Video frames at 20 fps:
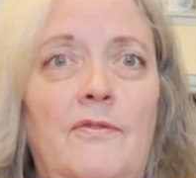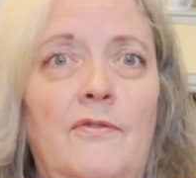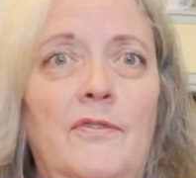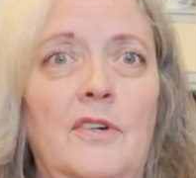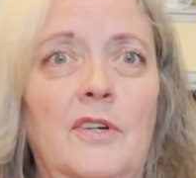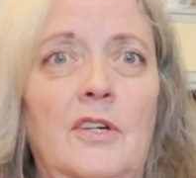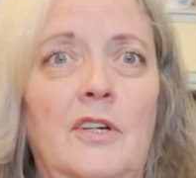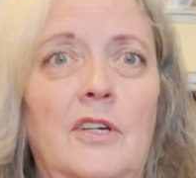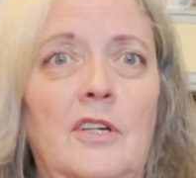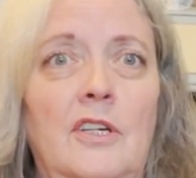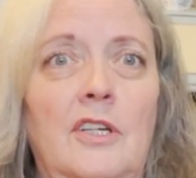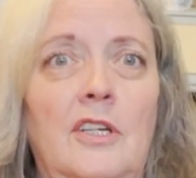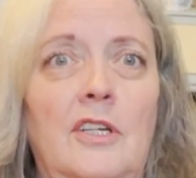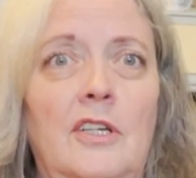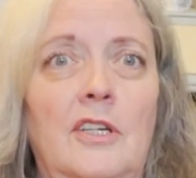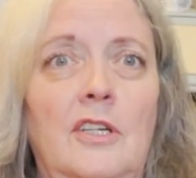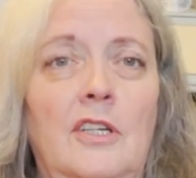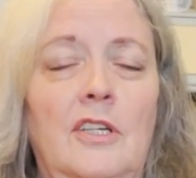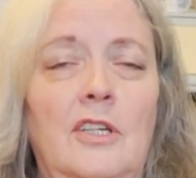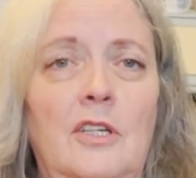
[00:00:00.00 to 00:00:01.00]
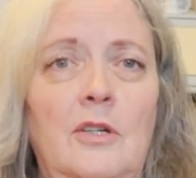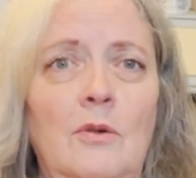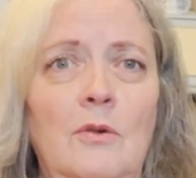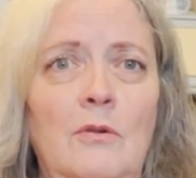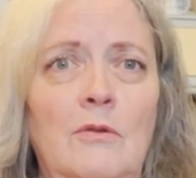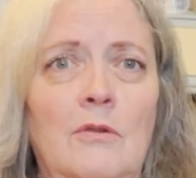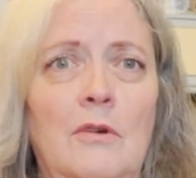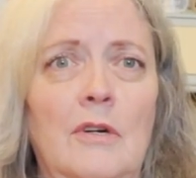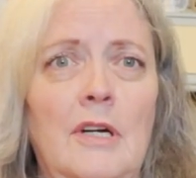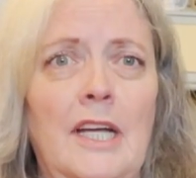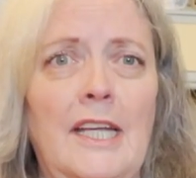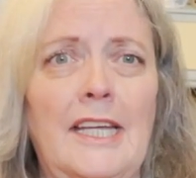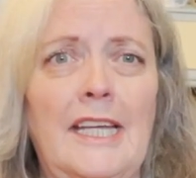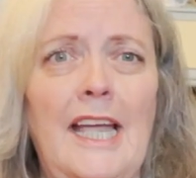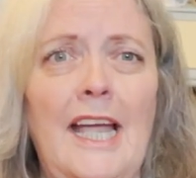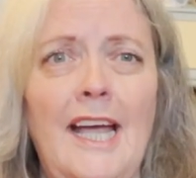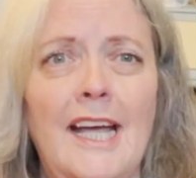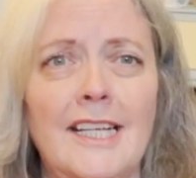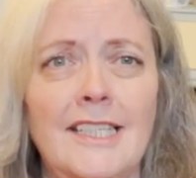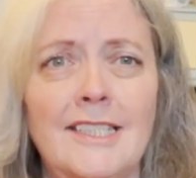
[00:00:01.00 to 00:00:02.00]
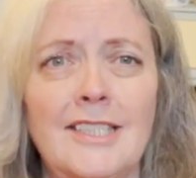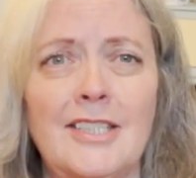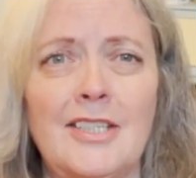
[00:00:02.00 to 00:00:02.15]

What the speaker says: for you, I guess,